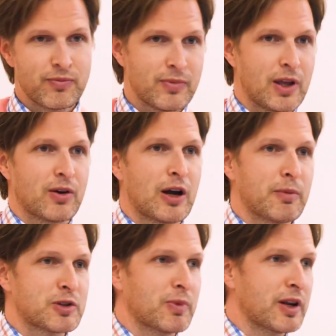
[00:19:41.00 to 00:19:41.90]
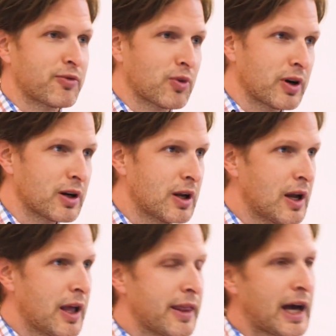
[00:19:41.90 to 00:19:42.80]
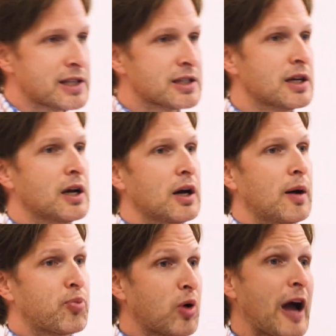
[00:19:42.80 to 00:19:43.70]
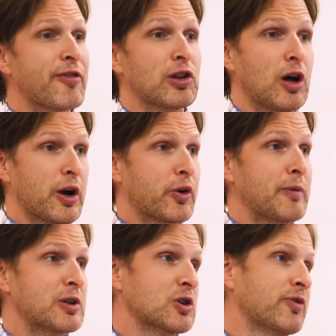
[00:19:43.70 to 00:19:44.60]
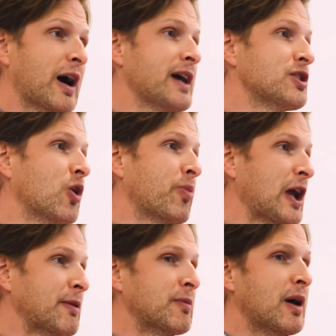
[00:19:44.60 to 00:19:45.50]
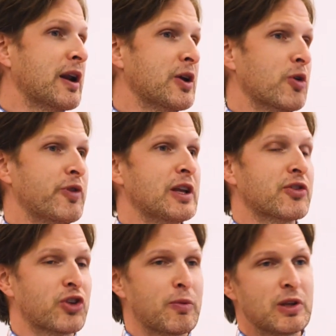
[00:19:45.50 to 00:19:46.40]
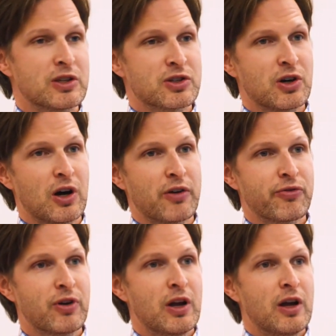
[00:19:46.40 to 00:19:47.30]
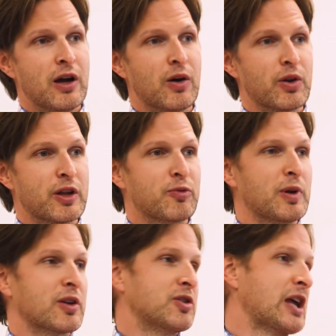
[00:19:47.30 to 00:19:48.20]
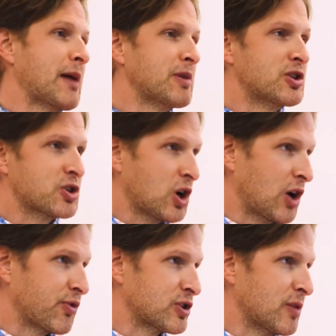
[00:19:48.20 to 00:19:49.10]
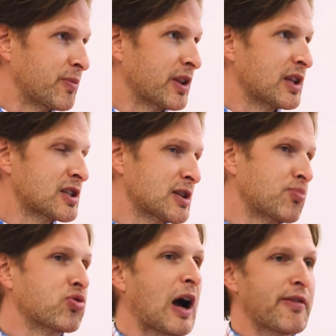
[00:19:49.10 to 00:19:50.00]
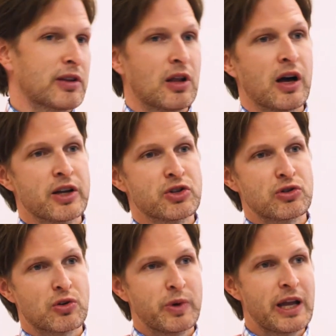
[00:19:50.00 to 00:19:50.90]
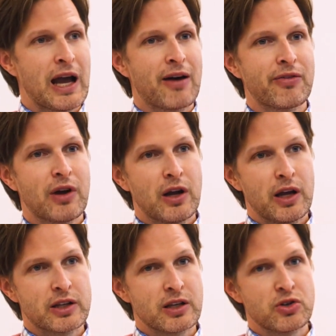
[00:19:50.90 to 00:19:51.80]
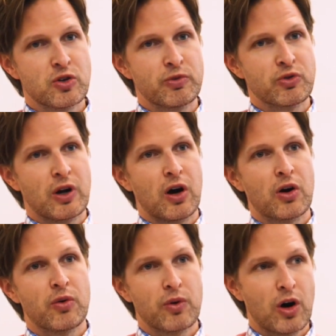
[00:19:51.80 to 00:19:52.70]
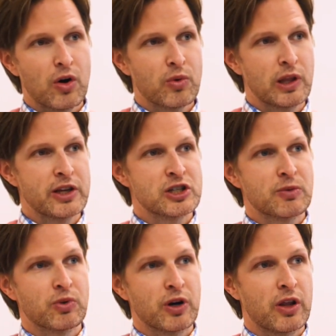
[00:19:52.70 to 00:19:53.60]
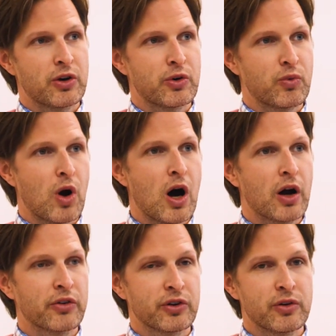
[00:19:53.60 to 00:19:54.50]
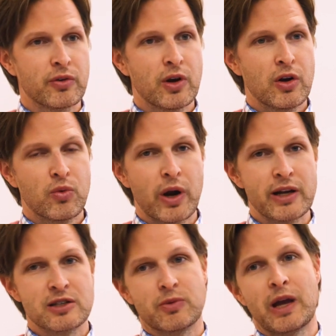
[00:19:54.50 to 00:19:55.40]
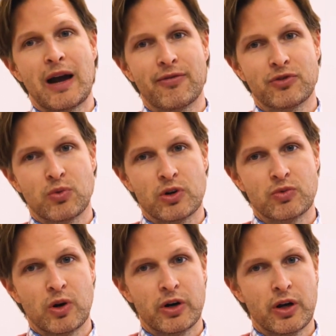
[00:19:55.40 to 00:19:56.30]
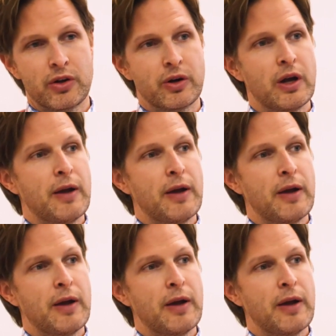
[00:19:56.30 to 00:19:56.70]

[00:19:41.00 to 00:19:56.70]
I don't know how much money for it. That's a private law agreement. So if I don't pay him the money, or if he doesn't give me the scarf, or he gives me a damaged scarf or something, this is a private law issue. So it's an issue between our relationship with another, and wrongs and rights that we have towards one another.